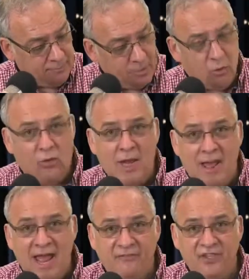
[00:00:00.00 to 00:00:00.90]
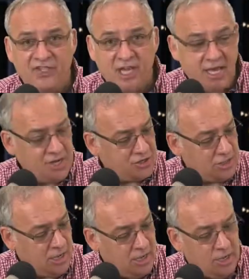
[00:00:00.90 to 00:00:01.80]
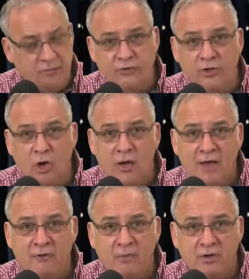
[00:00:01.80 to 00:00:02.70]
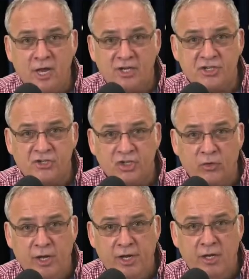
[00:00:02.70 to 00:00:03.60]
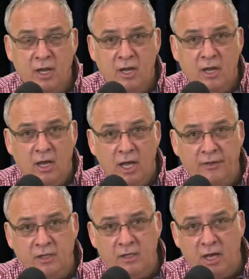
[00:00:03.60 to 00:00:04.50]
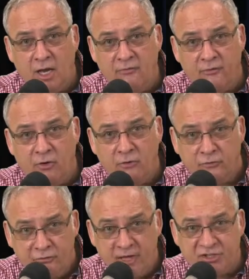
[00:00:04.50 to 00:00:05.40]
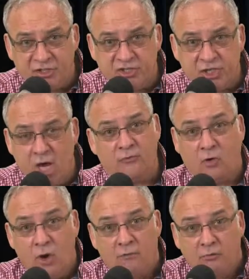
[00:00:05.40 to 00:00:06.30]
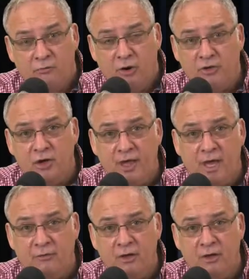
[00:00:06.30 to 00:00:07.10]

when I have this case, if you don't have a protection screen on the iPhone face itself or whatever phone you have,